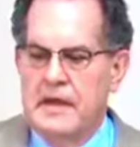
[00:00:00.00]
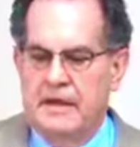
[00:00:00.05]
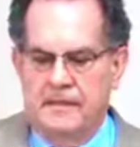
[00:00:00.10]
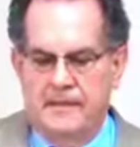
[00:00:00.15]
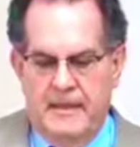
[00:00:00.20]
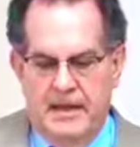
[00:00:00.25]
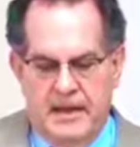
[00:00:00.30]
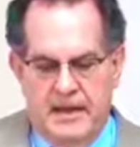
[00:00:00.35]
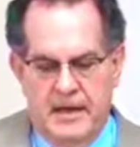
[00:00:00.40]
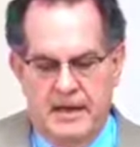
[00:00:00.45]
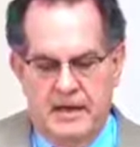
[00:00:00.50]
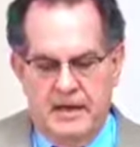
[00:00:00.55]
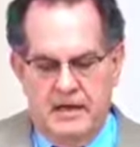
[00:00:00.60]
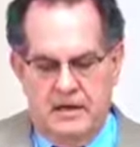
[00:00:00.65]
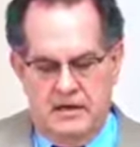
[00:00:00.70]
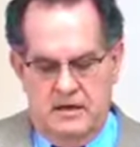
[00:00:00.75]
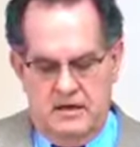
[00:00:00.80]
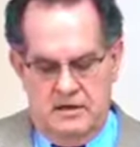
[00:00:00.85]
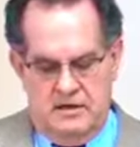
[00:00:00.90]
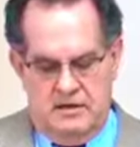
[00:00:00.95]
And
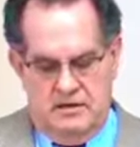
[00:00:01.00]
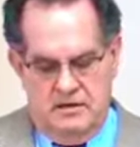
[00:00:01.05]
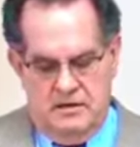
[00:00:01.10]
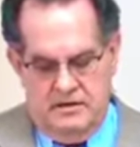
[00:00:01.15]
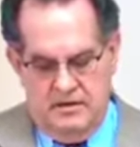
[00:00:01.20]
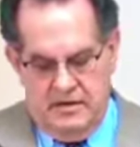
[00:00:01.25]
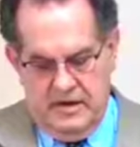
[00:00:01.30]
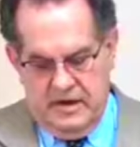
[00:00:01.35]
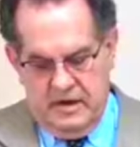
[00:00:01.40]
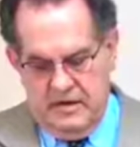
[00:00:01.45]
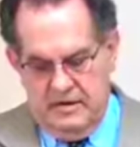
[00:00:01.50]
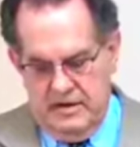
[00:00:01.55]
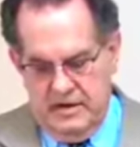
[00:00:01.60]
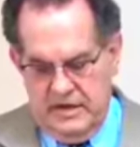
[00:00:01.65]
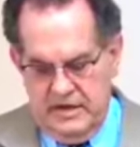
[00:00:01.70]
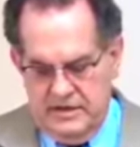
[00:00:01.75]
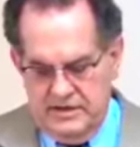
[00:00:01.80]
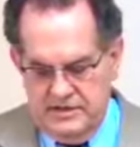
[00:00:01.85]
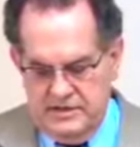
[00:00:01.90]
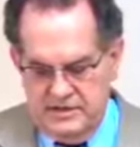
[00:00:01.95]
then there
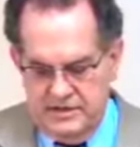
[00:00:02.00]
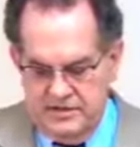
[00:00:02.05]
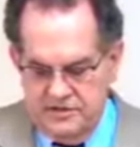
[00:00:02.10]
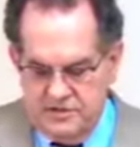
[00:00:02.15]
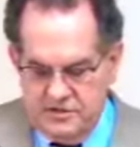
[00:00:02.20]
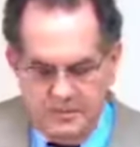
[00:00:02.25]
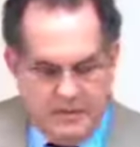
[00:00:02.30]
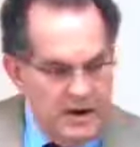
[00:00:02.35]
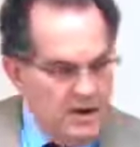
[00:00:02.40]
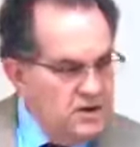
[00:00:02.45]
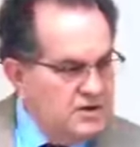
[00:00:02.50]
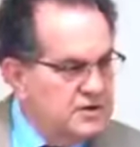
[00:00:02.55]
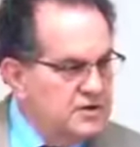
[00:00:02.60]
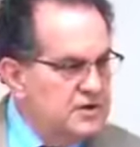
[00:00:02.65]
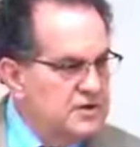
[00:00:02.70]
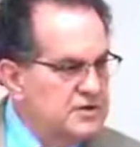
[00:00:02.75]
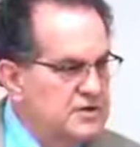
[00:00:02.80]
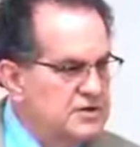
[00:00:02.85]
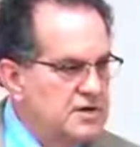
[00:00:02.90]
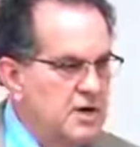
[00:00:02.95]
is
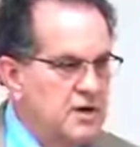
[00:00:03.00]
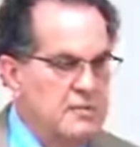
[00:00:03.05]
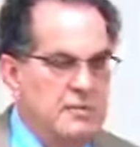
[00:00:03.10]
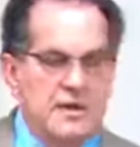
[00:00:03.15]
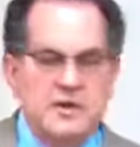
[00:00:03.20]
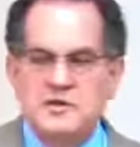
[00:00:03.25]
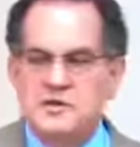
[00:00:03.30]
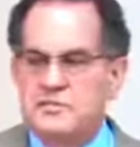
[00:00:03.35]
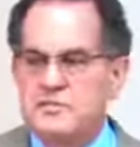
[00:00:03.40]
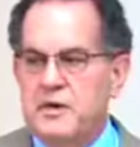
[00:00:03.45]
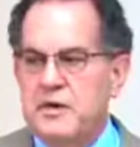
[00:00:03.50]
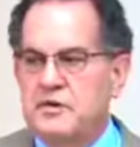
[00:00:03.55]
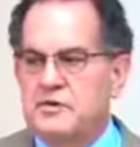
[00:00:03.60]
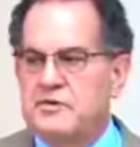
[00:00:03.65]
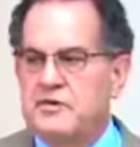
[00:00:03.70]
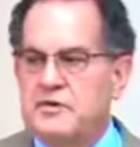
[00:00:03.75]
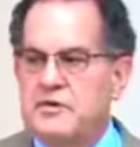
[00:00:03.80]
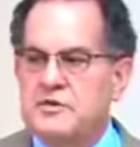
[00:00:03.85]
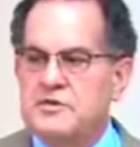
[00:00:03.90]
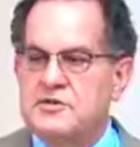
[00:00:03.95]
spiritual discernment
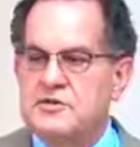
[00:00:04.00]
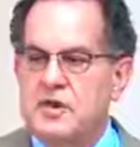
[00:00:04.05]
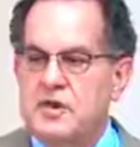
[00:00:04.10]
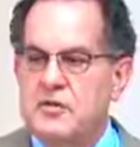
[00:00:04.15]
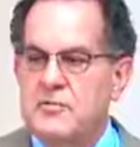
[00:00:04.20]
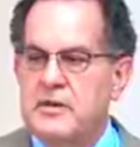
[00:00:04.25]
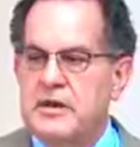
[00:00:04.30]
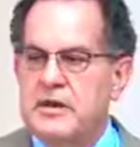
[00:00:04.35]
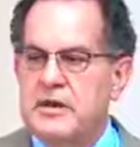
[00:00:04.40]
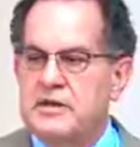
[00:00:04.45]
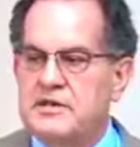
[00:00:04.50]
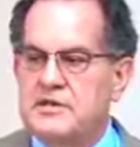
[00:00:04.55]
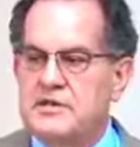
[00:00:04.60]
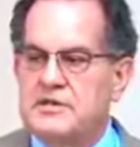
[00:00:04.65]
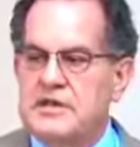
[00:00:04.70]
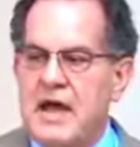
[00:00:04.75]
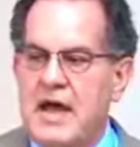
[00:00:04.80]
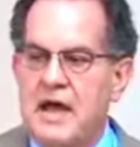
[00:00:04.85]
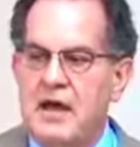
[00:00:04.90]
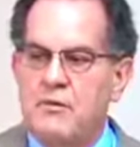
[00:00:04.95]
Spiritual discernment
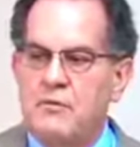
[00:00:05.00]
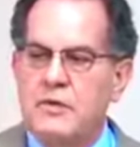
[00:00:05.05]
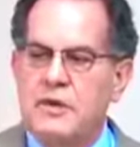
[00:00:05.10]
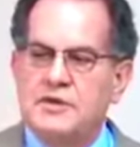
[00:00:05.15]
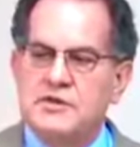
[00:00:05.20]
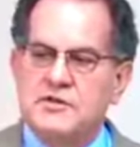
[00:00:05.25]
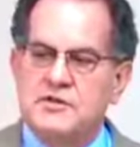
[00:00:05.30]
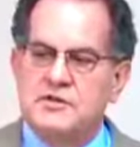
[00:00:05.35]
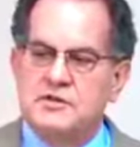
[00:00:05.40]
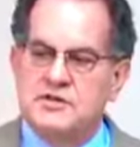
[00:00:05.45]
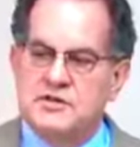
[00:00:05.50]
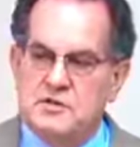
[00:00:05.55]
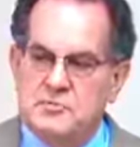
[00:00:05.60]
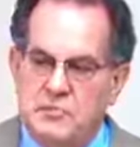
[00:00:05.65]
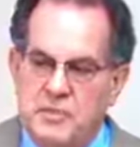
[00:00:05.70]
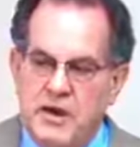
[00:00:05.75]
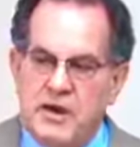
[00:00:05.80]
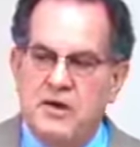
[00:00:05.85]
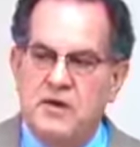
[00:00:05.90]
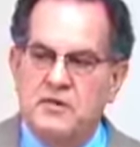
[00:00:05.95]
is that which the
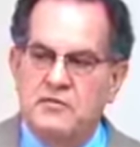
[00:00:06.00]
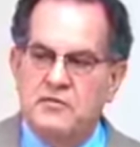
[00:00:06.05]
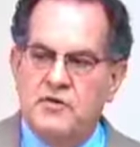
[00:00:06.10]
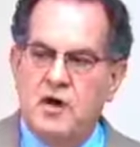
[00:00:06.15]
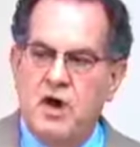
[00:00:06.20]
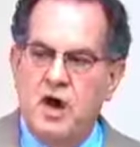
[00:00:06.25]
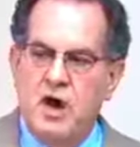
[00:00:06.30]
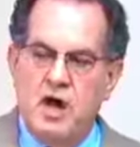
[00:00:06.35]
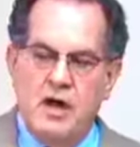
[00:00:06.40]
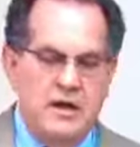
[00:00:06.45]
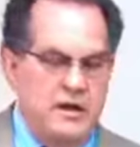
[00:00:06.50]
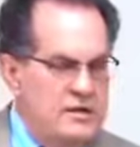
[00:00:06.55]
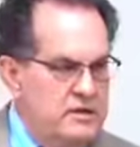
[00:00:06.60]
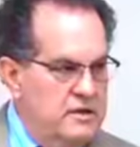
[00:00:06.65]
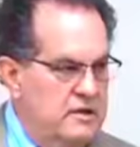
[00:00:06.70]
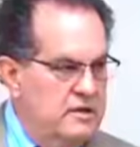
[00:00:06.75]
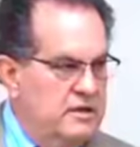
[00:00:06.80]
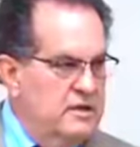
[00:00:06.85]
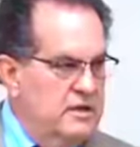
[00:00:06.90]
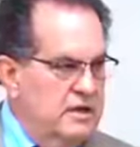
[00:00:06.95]
Spirit of God
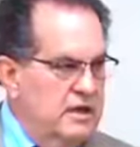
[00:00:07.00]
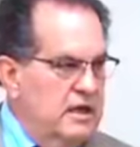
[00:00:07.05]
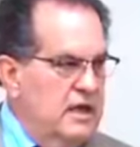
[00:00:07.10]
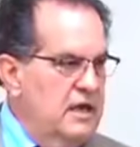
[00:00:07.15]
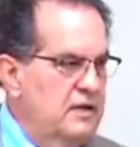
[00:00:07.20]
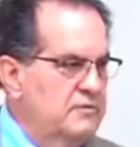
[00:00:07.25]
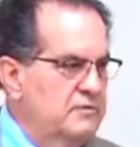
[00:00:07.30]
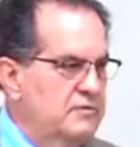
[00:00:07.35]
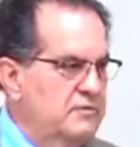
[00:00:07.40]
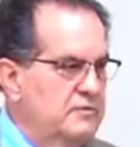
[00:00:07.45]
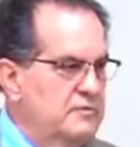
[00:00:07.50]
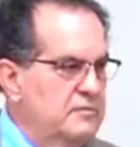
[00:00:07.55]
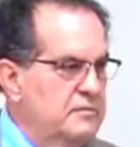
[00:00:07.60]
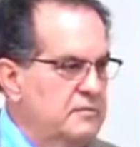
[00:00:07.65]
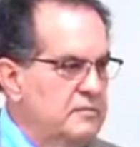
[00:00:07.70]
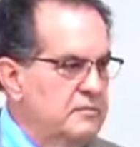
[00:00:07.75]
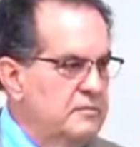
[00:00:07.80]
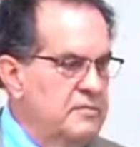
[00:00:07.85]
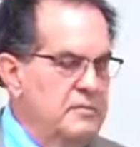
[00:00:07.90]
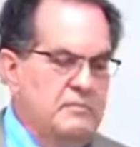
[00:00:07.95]
gives,
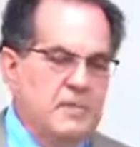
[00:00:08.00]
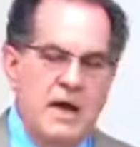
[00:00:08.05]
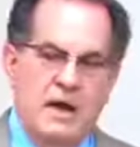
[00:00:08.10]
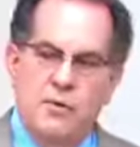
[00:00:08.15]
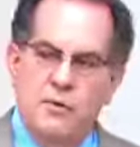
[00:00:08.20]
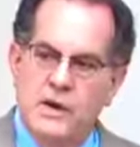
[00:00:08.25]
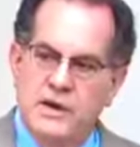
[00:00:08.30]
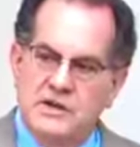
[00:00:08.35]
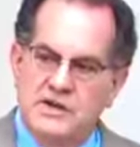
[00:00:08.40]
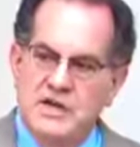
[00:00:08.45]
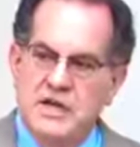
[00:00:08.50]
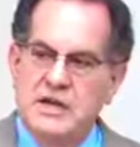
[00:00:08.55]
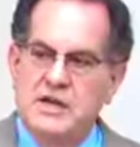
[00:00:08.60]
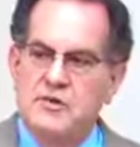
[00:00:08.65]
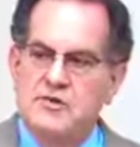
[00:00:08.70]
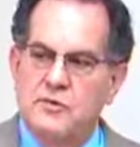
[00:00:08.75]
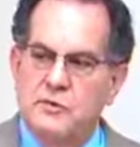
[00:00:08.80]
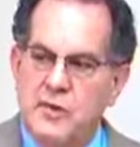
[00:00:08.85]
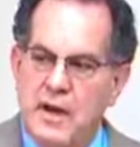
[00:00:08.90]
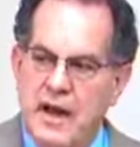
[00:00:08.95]
by which
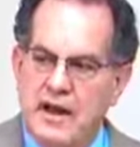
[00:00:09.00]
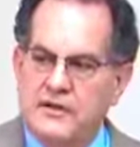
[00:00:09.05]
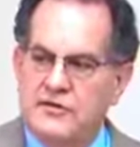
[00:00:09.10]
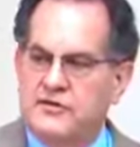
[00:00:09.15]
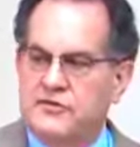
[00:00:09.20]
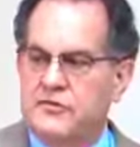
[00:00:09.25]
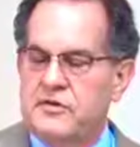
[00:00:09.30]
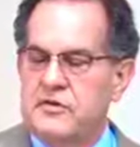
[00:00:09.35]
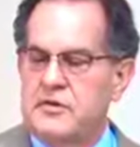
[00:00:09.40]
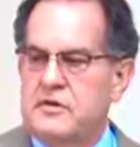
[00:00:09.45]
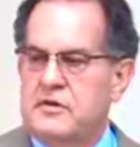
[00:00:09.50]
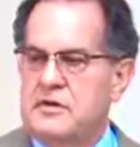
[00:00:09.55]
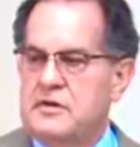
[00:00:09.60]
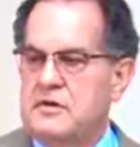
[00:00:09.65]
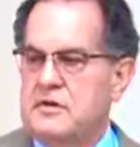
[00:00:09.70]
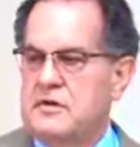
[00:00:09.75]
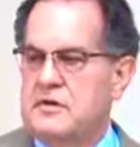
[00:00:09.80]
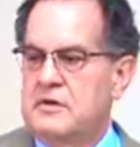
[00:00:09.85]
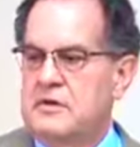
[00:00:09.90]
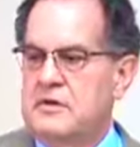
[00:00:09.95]
He directs
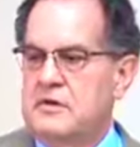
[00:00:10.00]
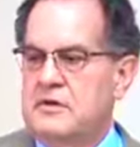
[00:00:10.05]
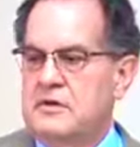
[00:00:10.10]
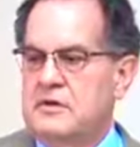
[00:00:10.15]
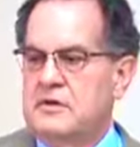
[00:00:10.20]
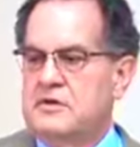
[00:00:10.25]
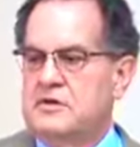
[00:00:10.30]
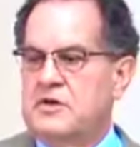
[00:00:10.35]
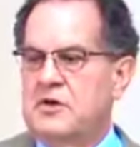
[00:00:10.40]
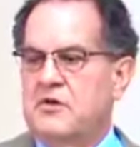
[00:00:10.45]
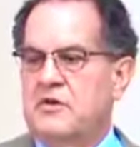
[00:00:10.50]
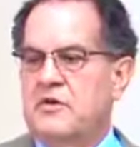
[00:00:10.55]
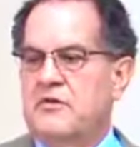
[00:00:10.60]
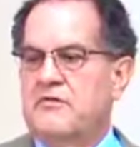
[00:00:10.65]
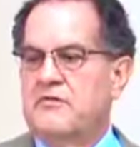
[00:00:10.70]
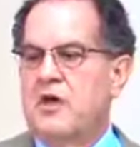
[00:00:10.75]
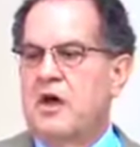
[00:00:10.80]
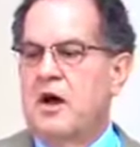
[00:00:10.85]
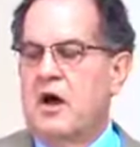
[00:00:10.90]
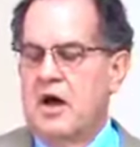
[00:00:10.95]
the
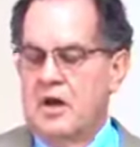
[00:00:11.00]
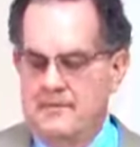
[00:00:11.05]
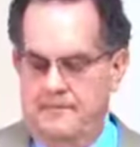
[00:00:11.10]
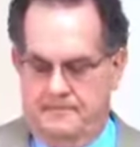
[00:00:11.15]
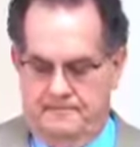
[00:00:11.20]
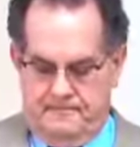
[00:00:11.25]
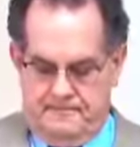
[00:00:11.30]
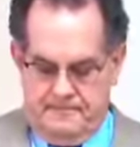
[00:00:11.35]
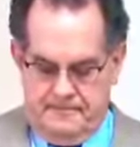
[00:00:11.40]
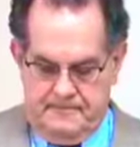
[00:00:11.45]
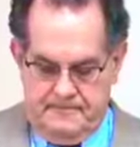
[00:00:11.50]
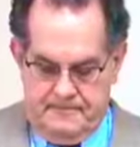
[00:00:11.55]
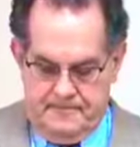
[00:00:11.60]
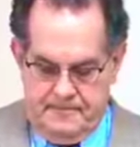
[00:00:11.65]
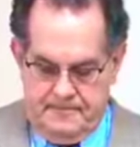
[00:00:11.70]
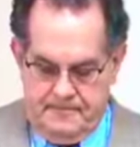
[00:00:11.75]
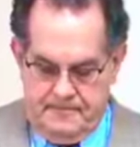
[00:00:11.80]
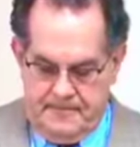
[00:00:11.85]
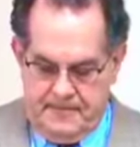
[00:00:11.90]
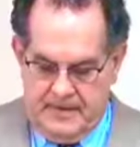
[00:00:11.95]
children of God.
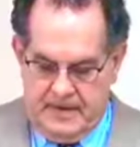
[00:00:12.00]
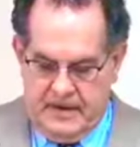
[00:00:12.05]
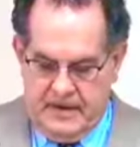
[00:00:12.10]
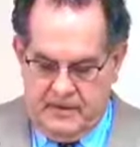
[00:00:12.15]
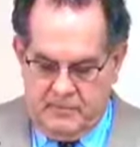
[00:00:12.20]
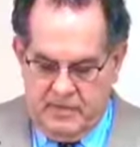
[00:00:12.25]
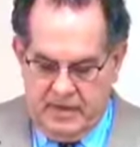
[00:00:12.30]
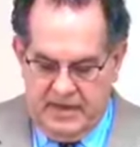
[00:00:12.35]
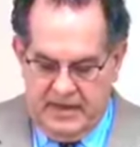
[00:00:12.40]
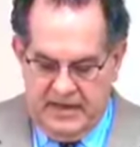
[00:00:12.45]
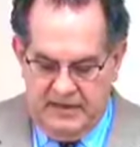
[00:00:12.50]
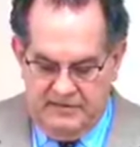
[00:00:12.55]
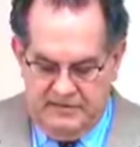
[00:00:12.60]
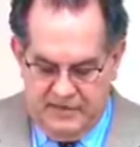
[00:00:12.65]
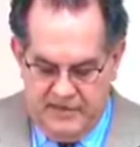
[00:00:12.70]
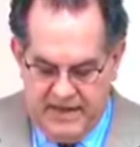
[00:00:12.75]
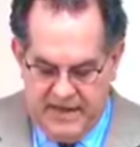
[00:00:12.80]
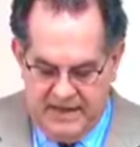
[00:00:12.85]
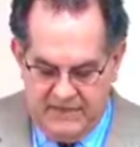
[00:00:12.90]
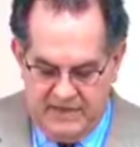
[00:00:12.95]
And I
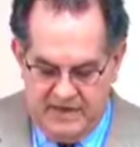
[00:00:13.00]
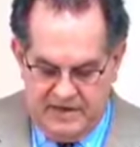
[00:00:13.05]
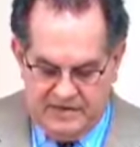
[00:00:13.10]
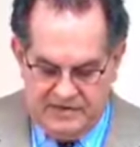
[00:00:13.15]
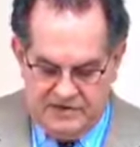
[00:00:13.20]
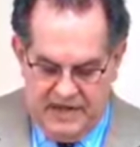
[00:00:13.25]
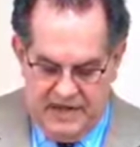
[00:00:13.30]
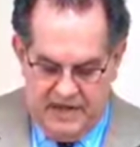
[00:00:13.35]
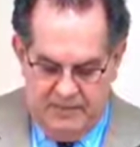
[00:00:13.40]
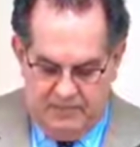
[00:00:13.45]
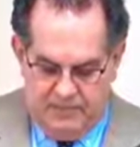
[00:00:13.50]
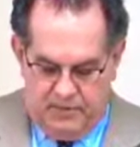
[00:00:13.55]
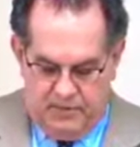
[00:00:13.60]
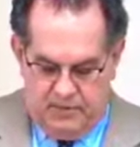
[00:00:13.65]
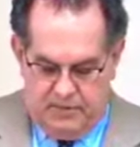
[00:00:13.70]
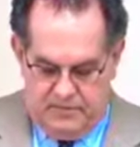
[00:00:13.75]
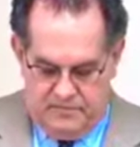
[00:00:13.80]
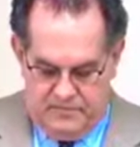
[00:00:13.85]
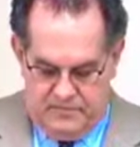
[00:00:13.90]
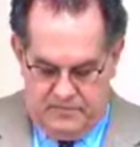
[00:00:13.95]
believe we have an
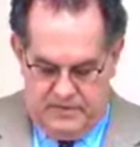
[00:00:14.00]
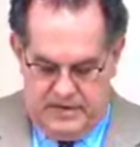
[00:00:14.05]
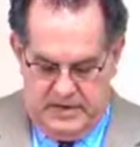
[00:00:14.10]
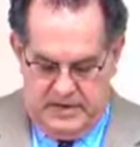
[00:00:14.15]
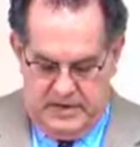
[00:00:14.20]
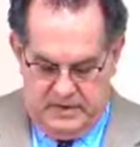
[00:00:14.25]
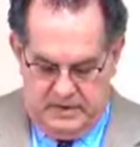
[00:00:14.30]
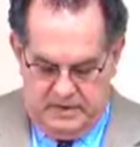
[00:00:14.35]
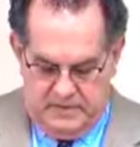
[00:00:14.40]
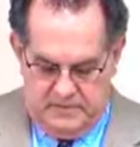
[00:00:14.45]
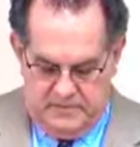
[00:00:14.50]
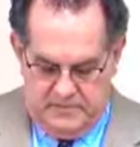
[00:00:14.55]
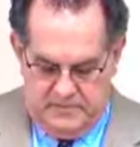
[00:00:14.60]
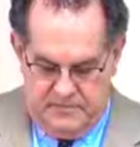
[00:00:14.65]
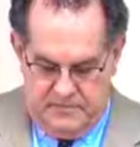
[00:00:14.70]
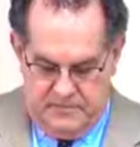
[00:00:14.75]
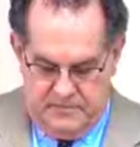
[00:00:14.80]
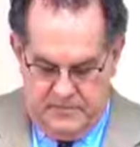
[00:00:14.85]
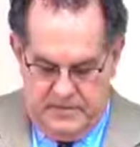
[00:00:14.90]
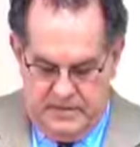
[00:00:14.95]
example here